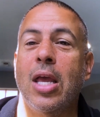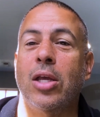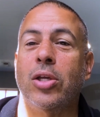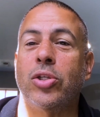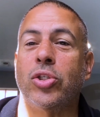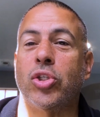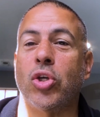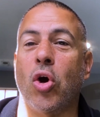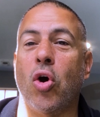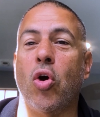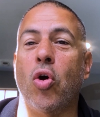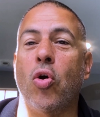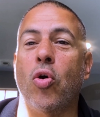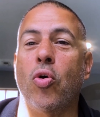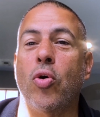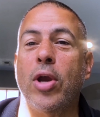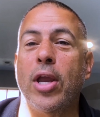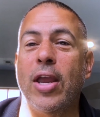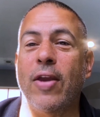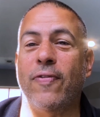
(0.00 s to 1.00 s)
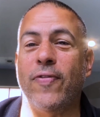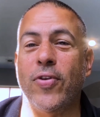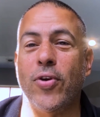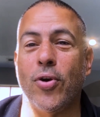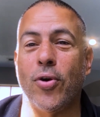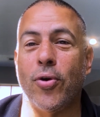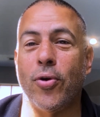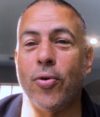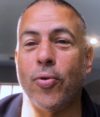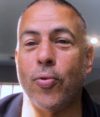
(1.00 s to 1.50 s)
So if
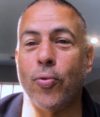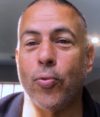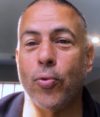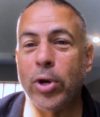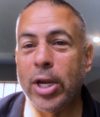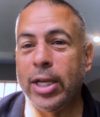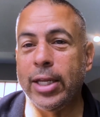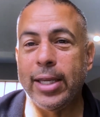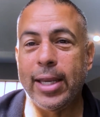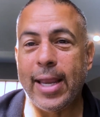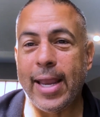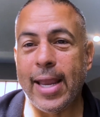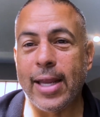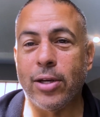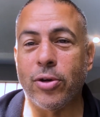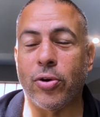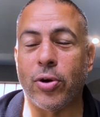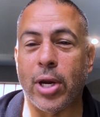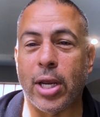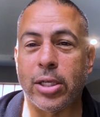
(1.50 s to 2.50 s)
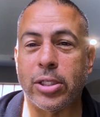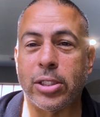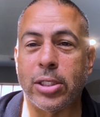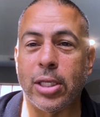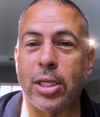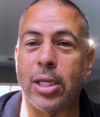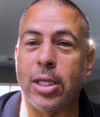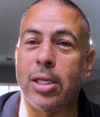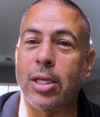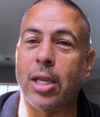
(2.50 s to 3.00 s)
you're really
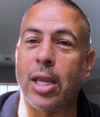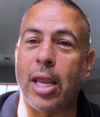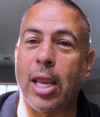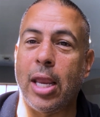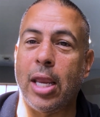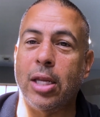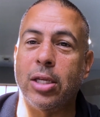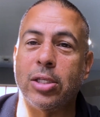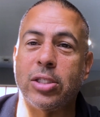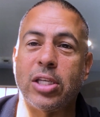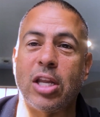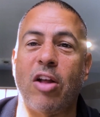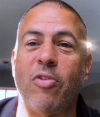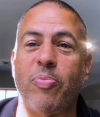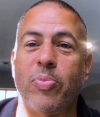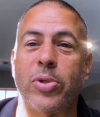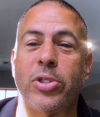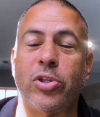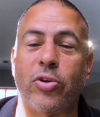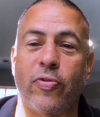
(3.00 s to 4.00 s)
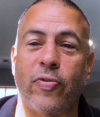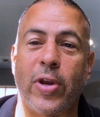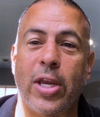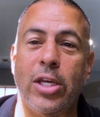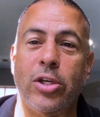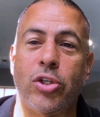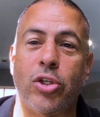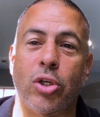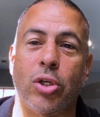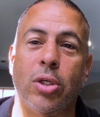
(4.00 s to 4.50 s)
interested in
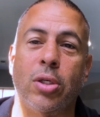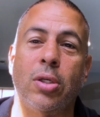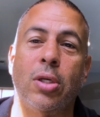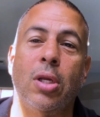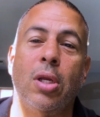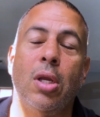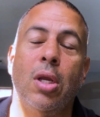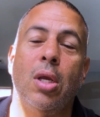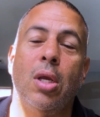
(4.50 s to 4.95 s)
self-preservation,